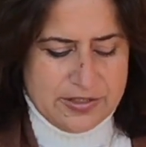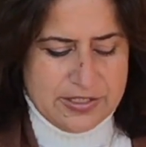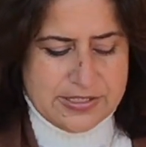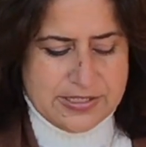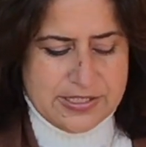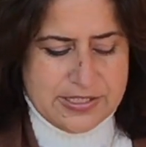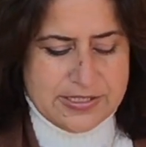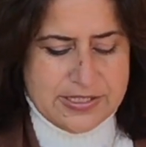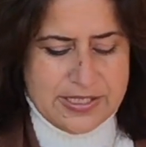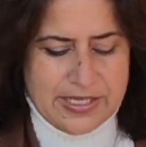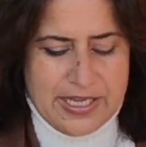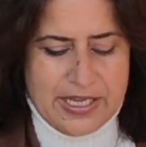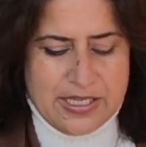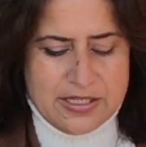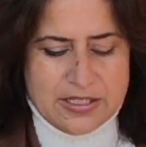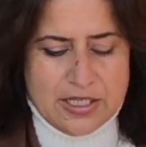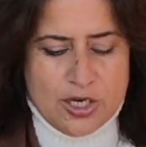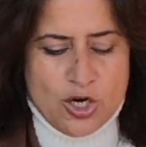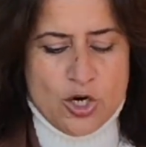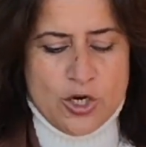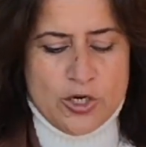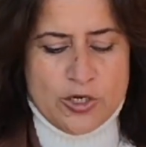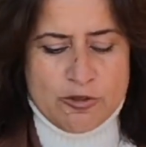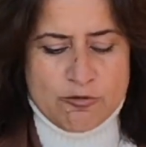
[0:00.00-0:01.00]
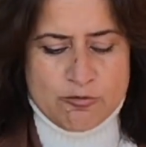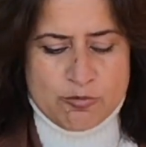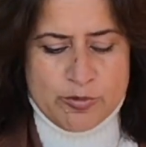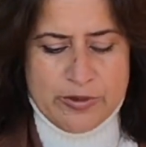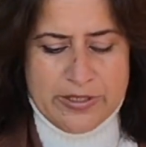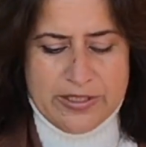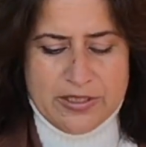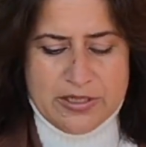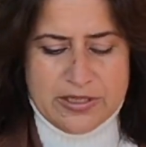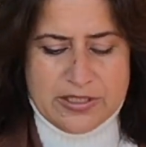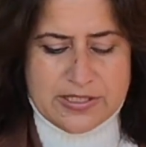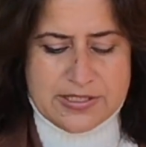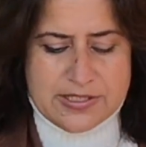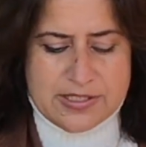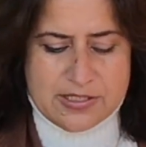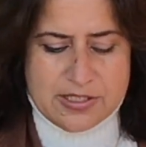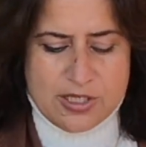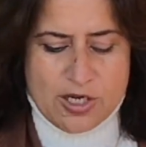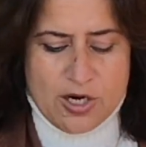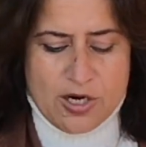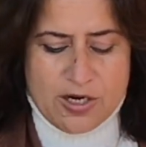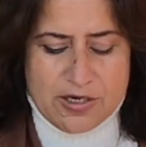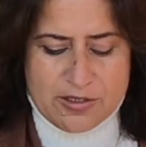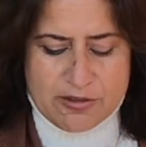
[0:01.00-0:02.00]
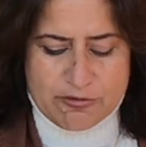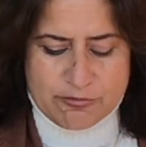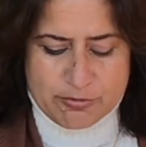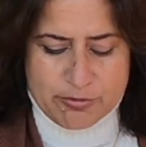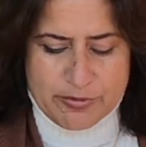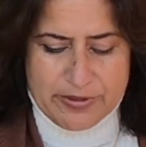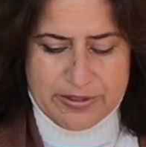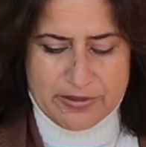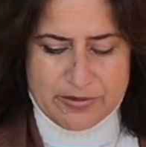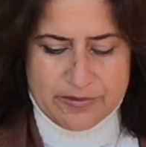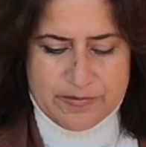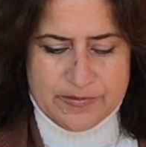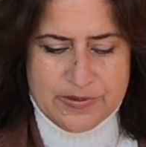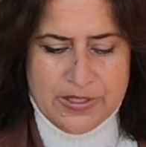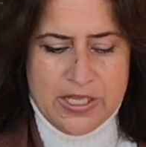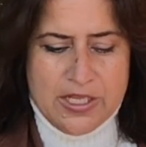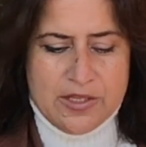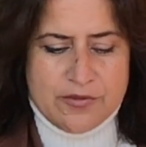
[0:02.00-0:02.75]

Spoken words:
this is again the card of will, this is the card of will.